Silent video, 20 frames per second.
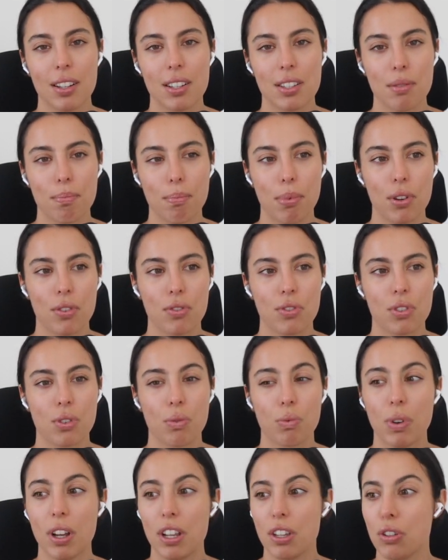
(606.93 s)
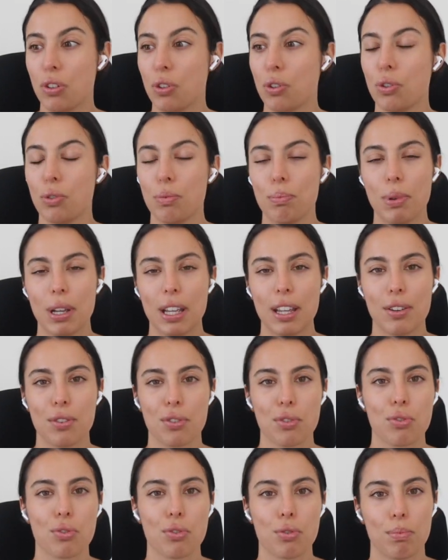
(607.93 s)
as opposed to where you could be
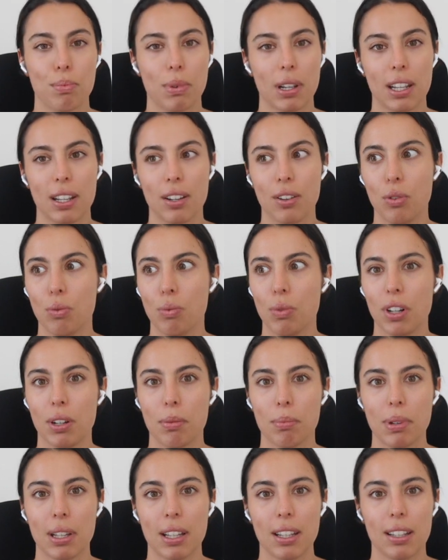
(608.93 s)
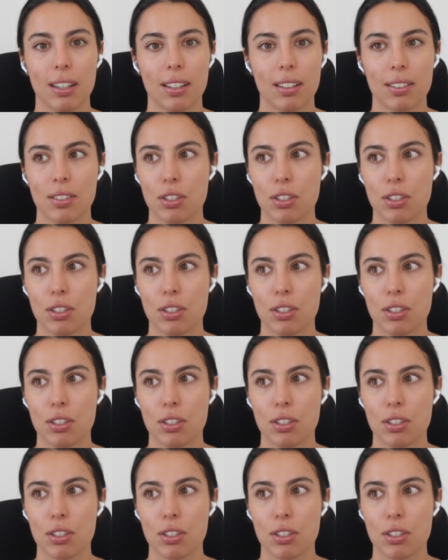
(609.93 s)
or should be or want to be